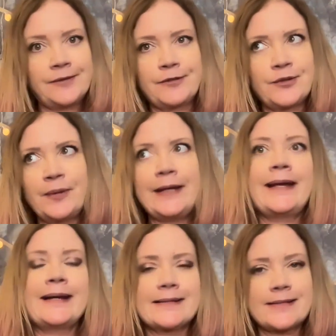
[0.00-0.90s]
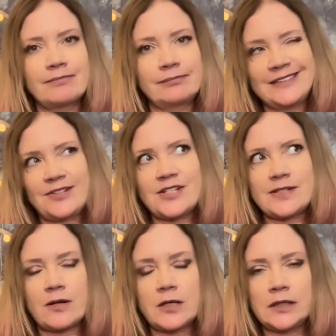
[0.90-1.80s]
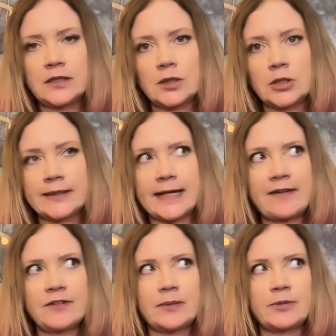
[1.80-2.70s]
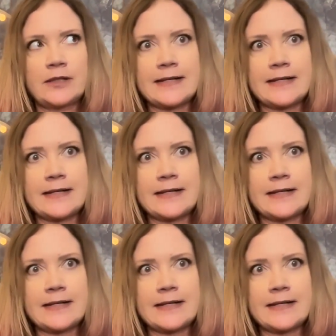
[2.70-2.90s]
for the weekend. Just start a little early, have a couple of